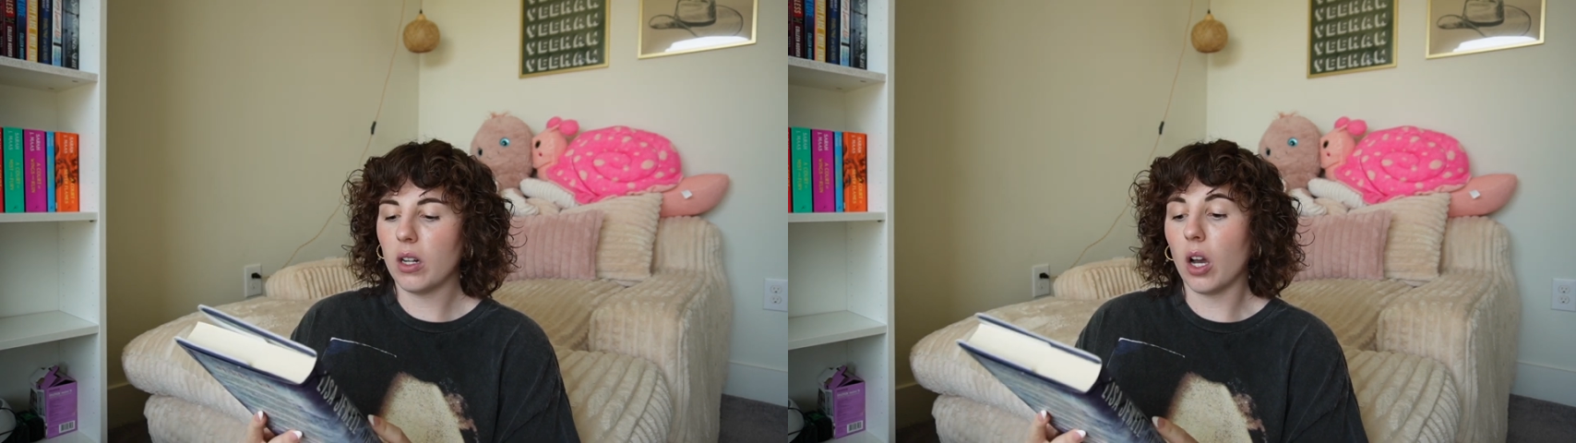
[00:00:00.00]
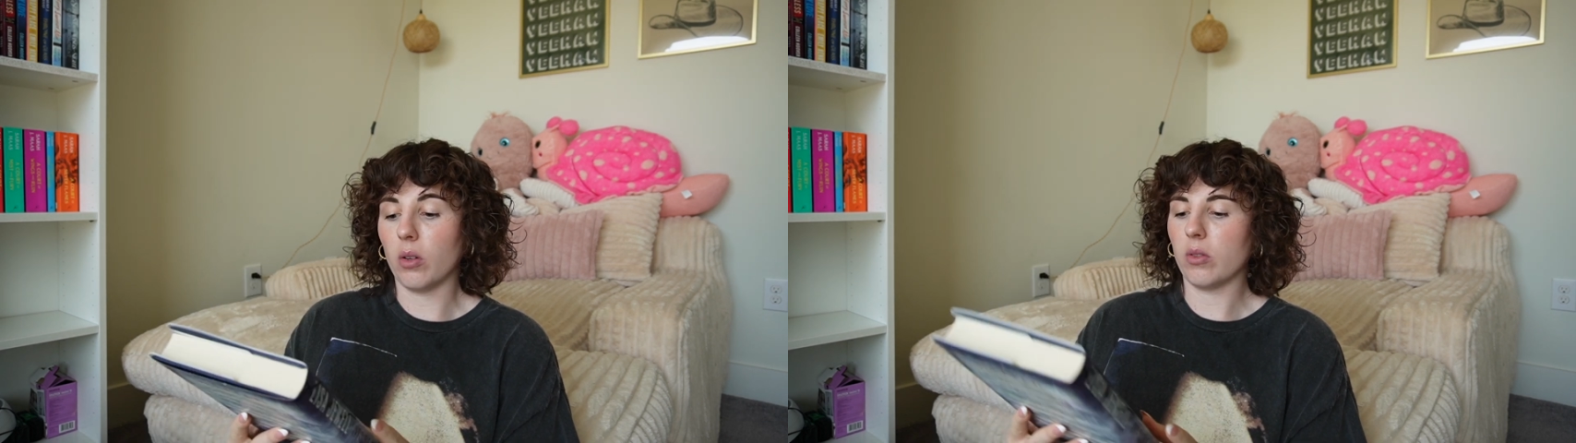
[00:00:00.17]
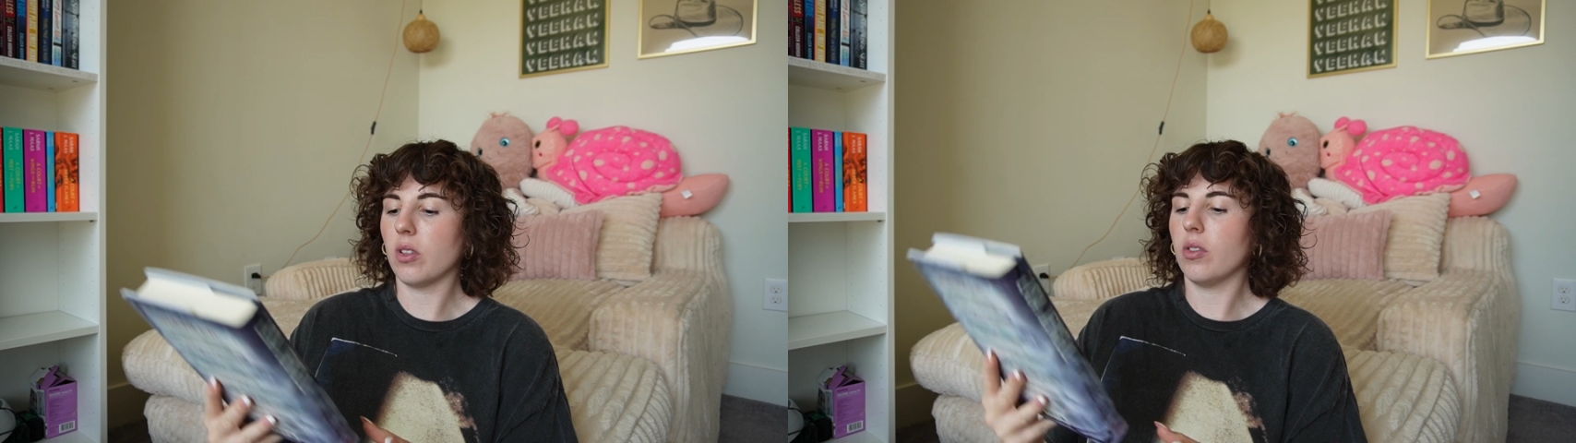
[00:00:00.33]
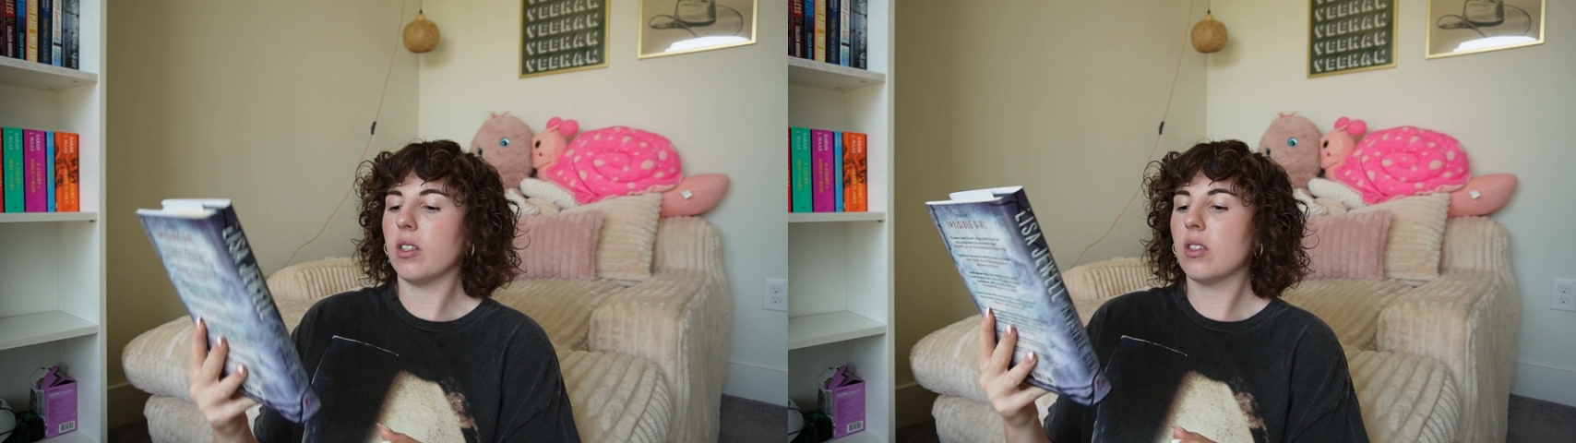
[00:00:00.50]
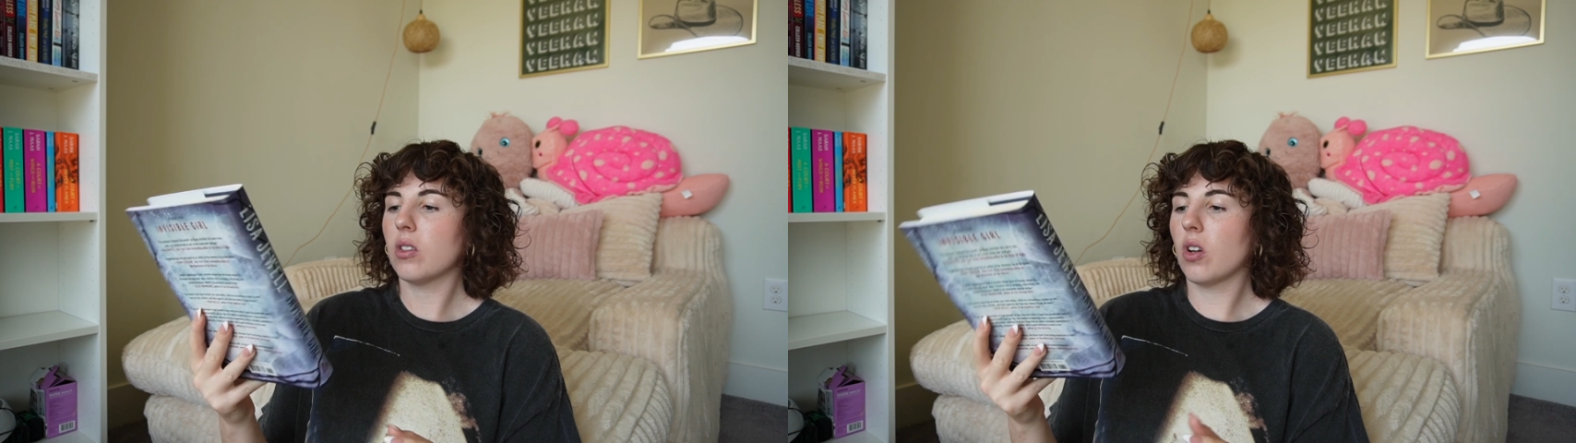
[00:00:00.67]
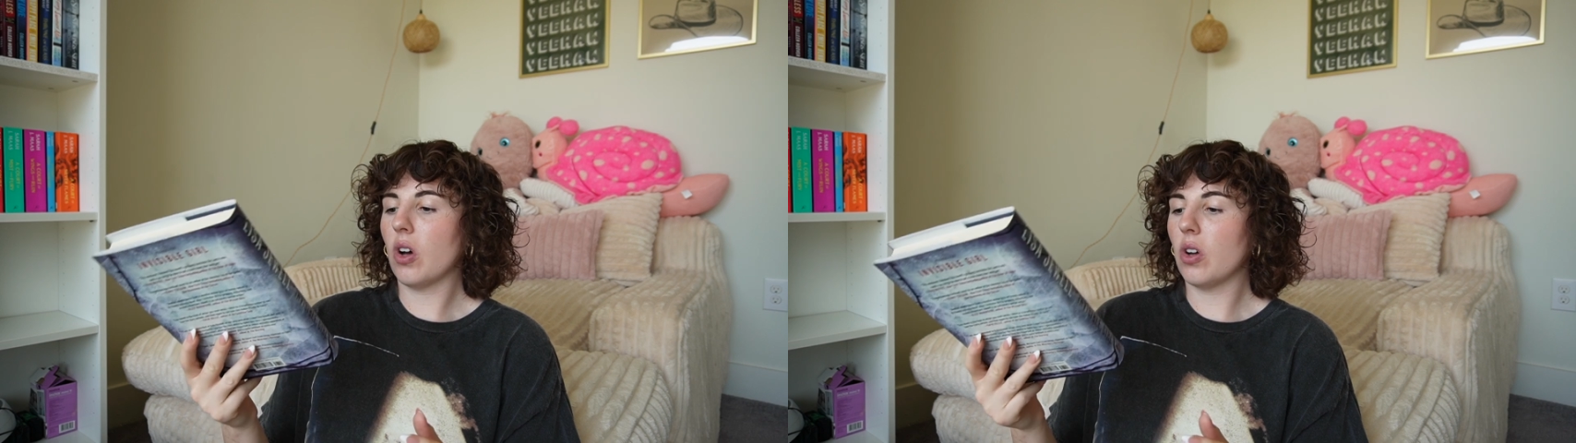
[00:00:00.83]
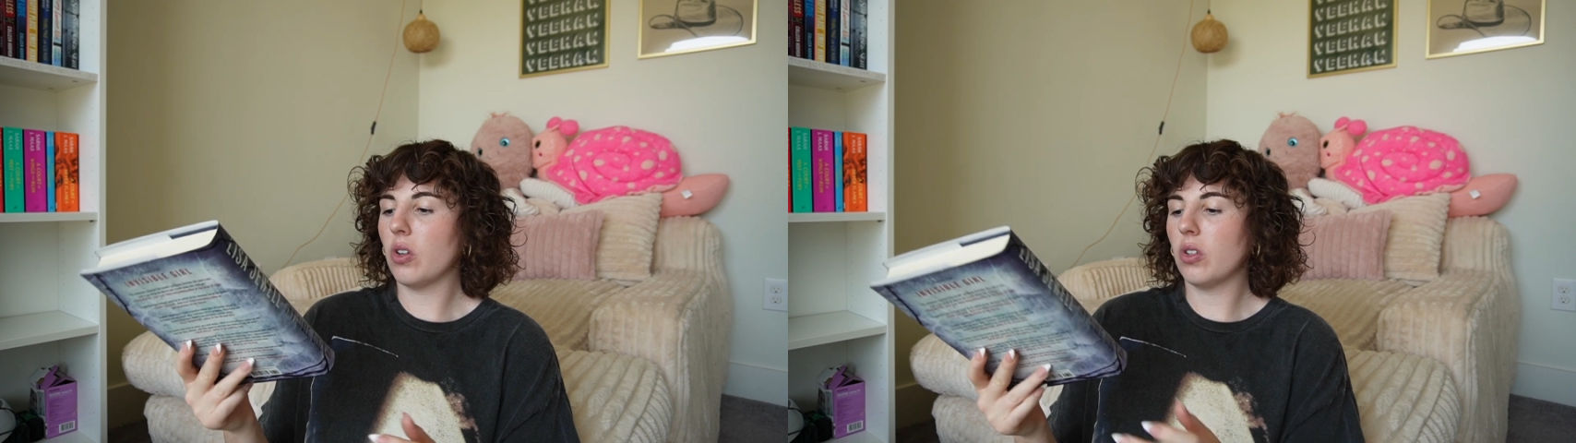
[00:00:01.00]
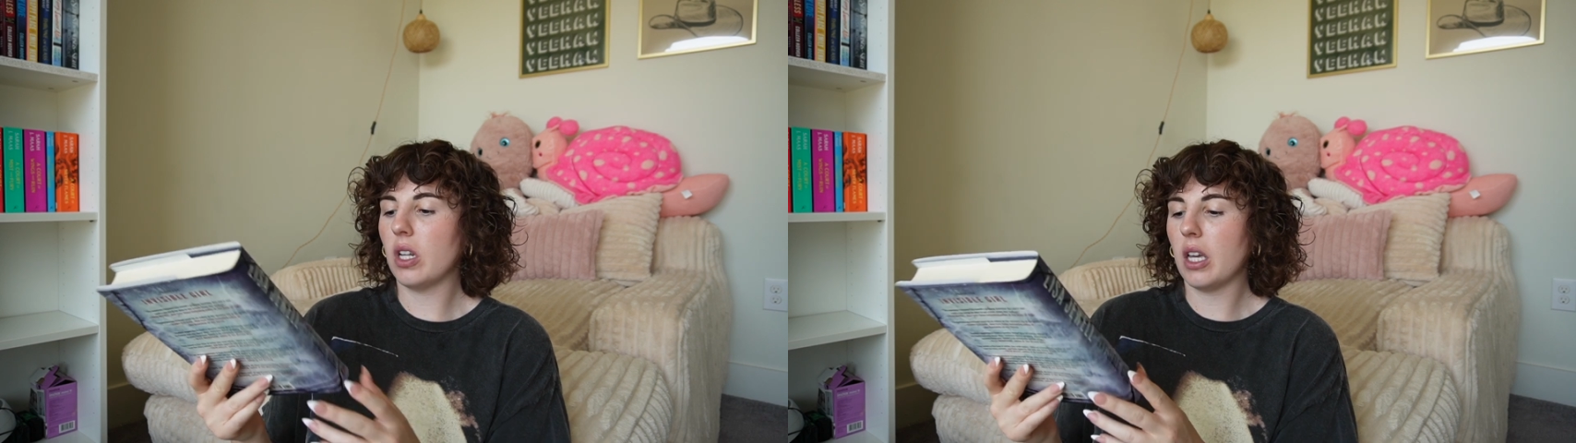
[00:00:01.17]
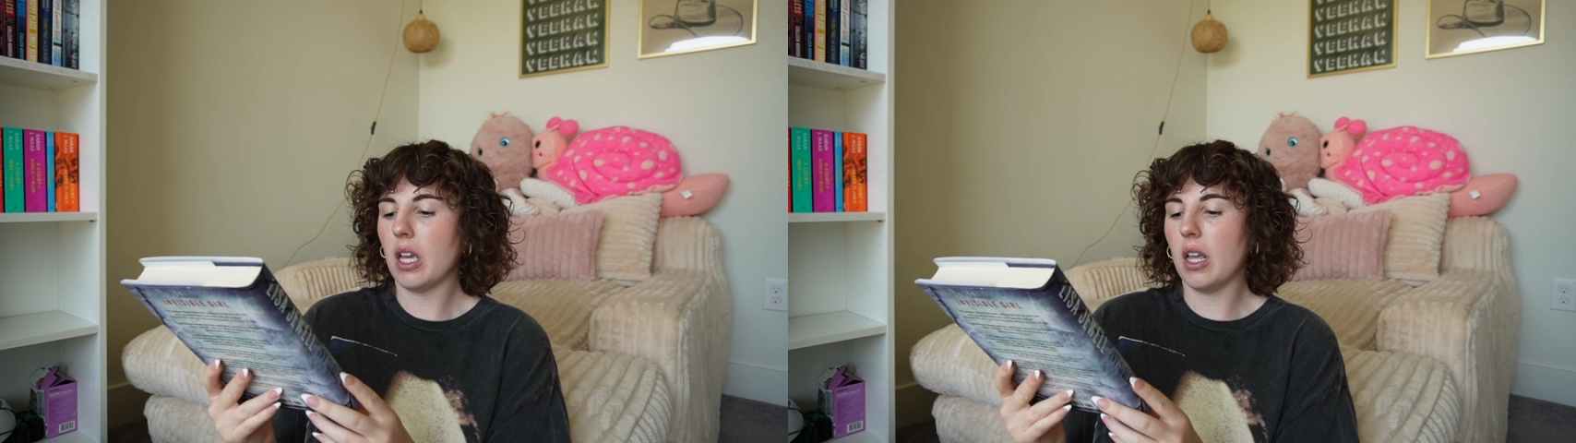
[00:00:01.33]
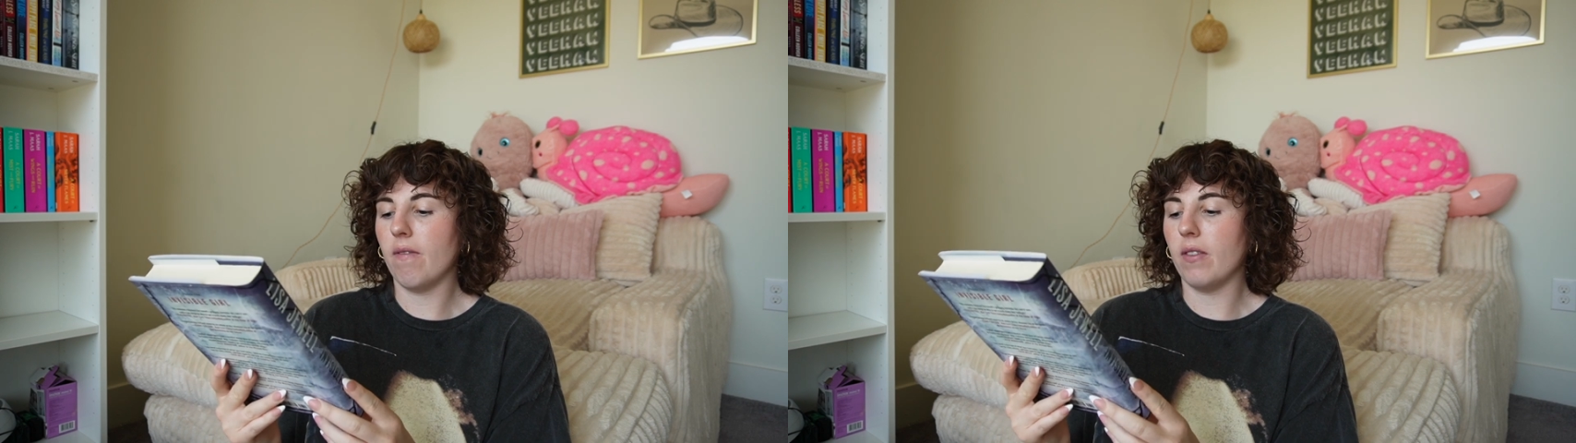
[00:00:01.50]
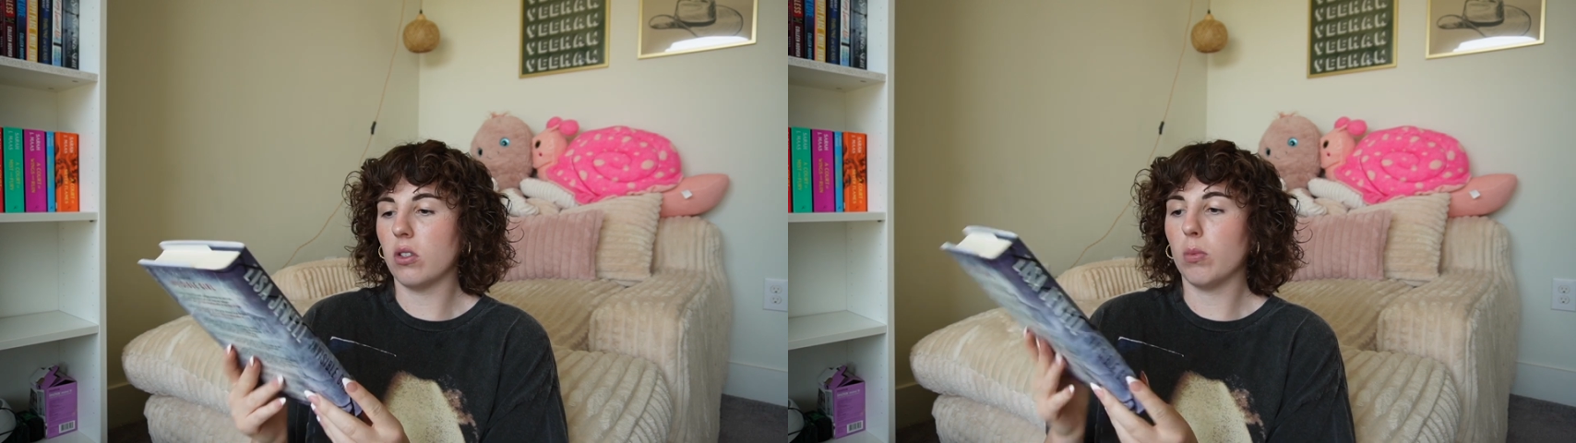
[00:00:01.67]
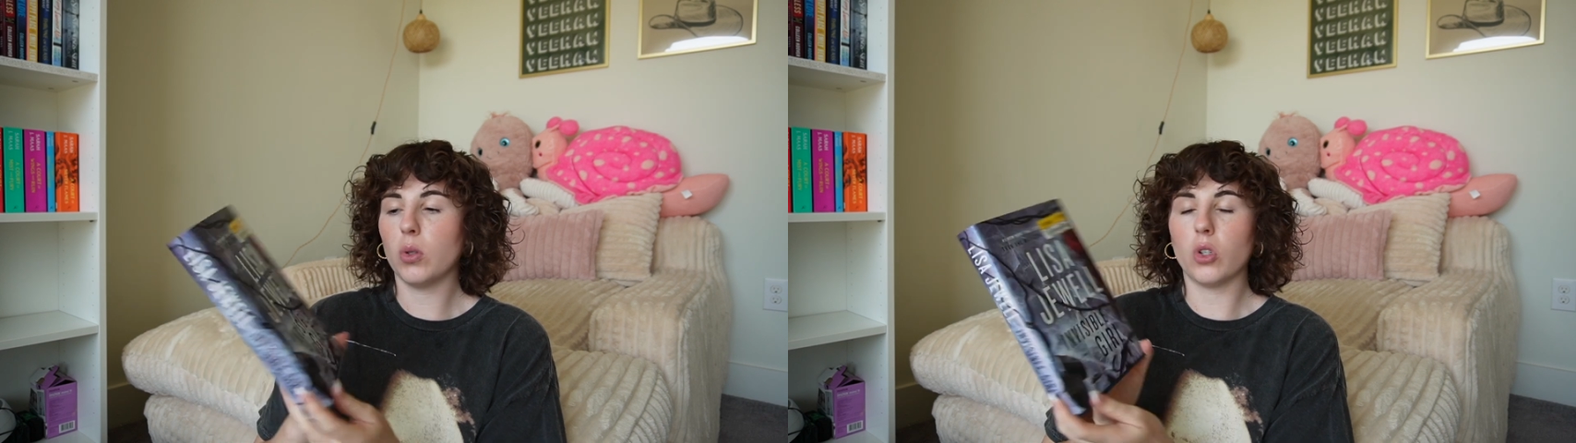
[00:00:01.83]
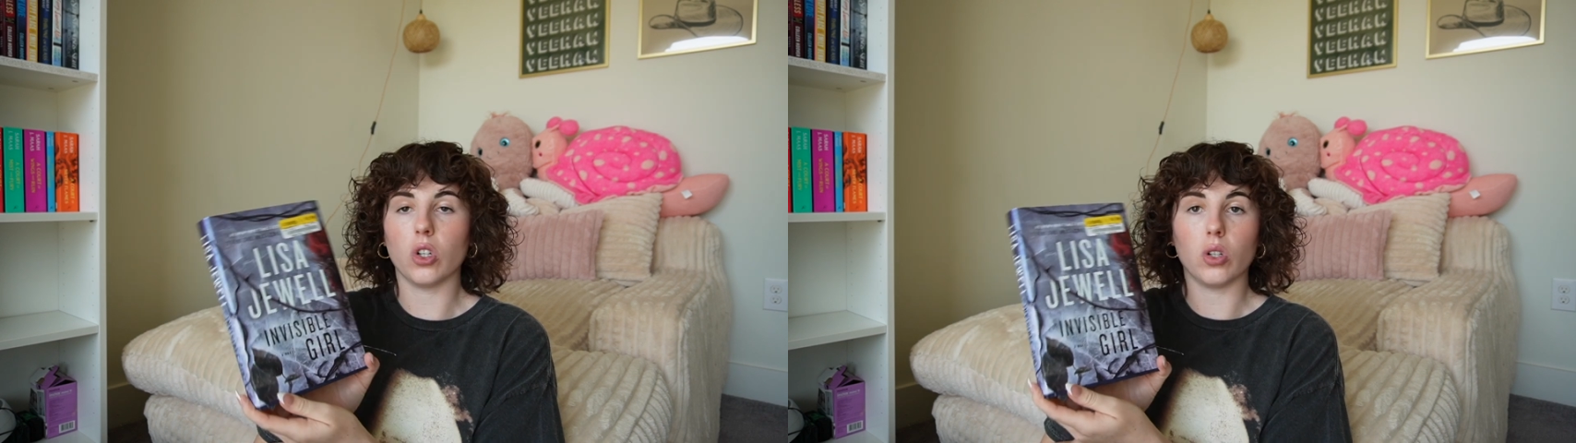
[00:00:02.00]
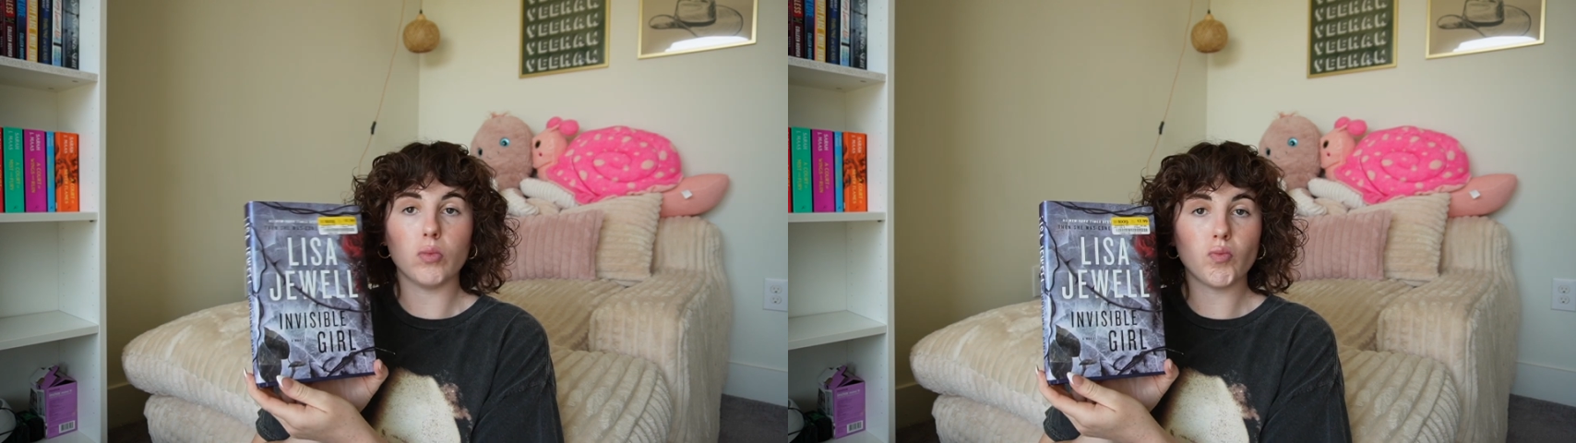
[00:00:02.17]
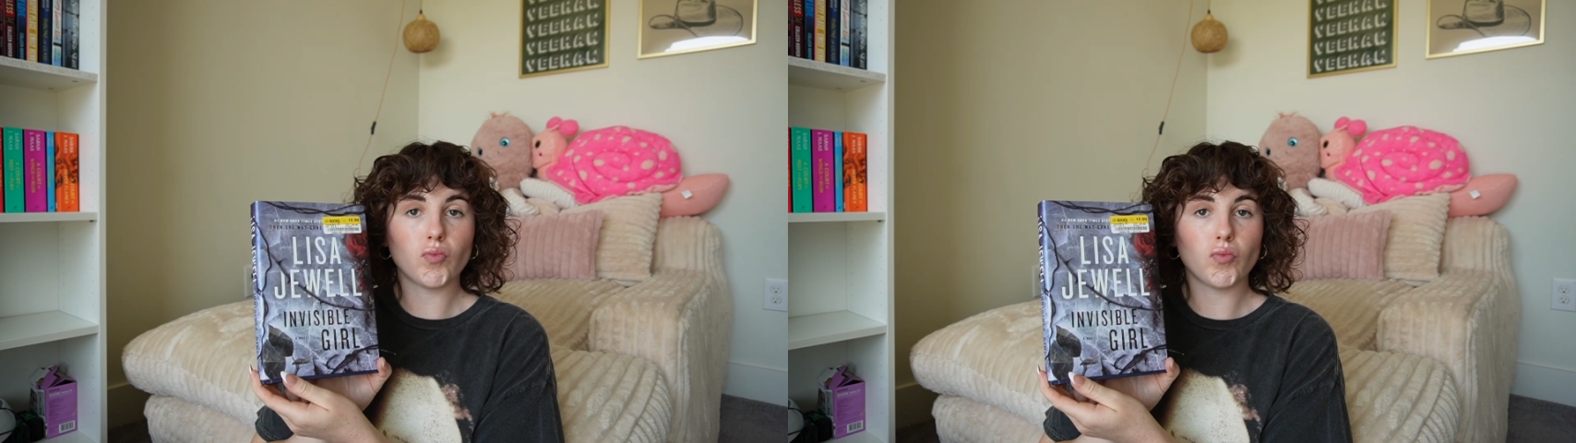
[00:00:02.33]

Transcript: Oh, so this is called Invisible Girl.